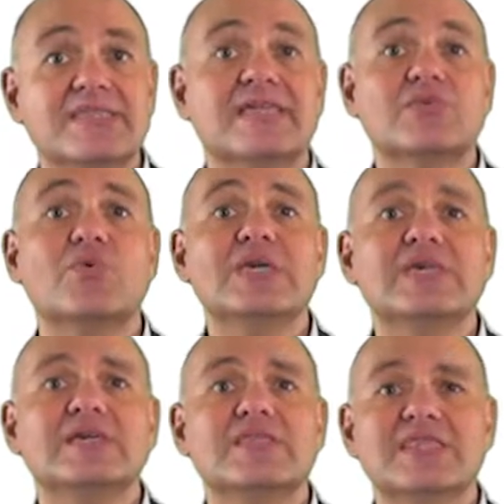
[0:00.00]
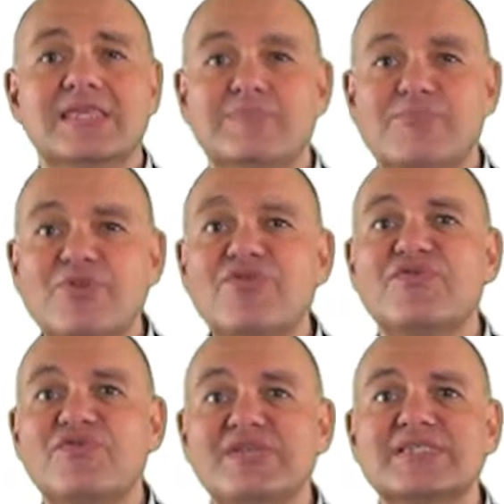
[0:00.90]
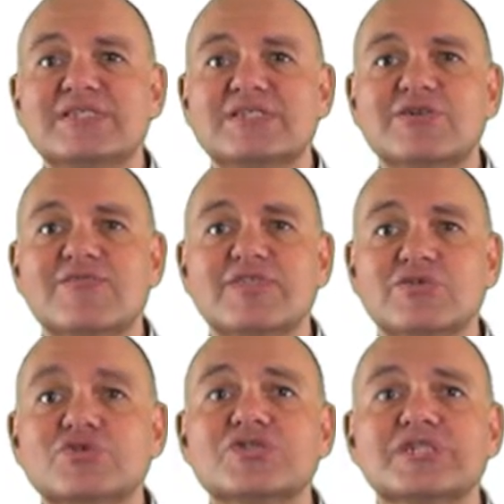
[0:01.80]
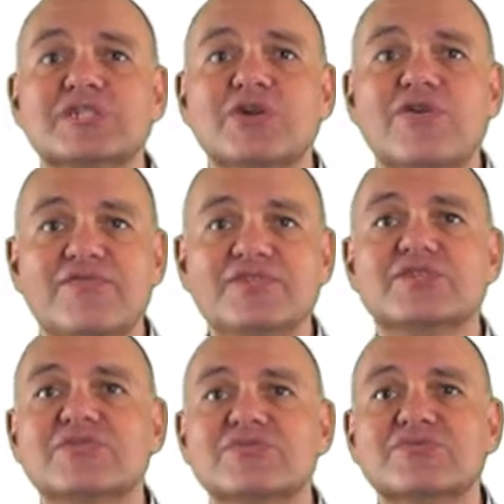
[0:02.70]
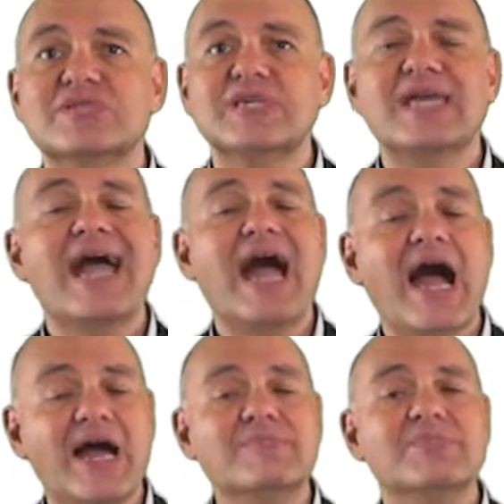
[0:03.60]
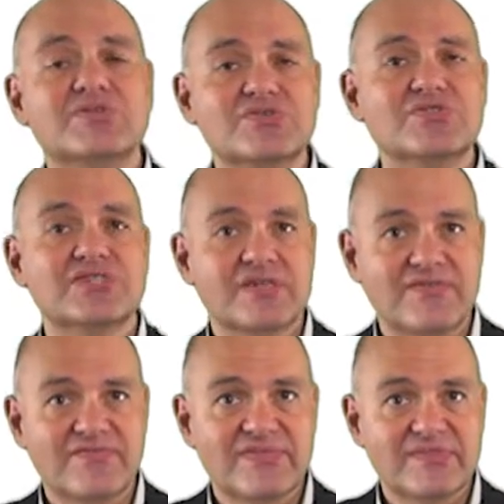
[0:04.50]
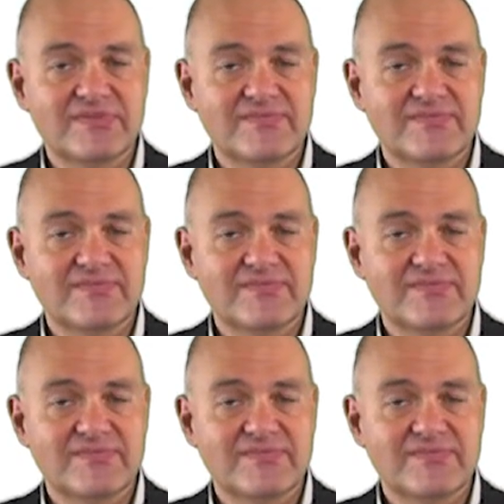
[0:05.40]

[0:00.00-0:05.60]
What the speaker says: That way, the preferences of the users of each country are better served.